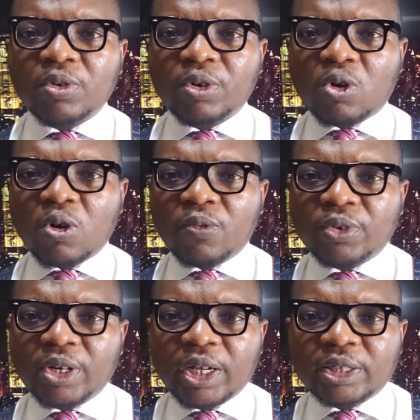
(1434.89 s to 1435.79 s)

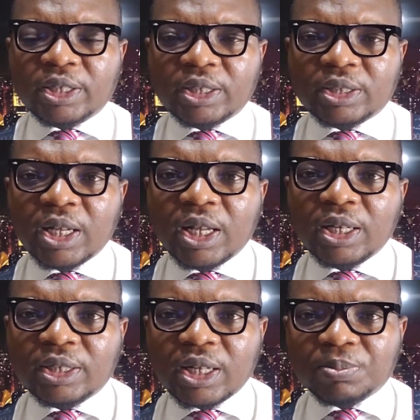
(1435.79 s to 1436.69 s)
recovery agent.
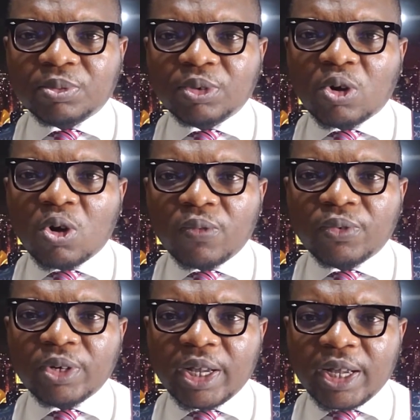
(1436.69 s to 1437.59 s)
Debt
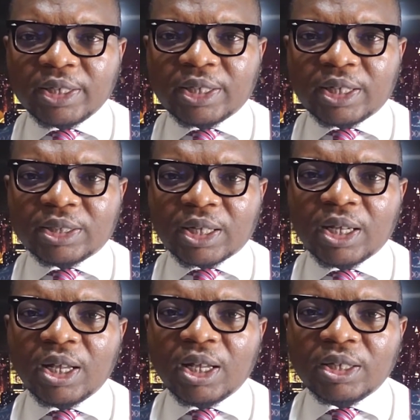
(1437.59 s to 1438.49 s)
recovery agent.
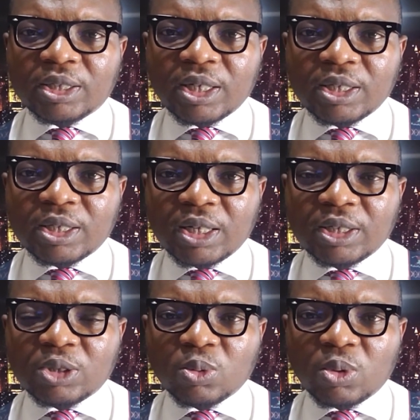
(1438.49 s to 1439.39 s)
It says
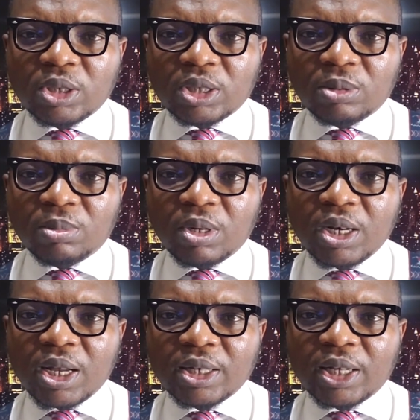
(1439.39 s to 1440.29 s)
this one is in
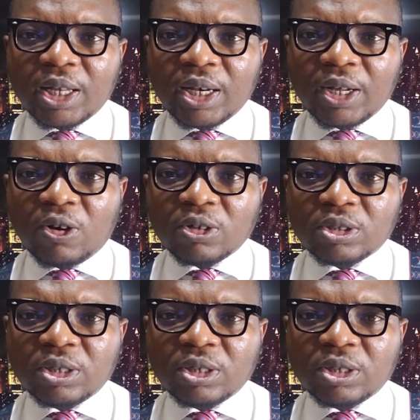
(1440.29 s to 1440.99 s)
Maryland in Lagos,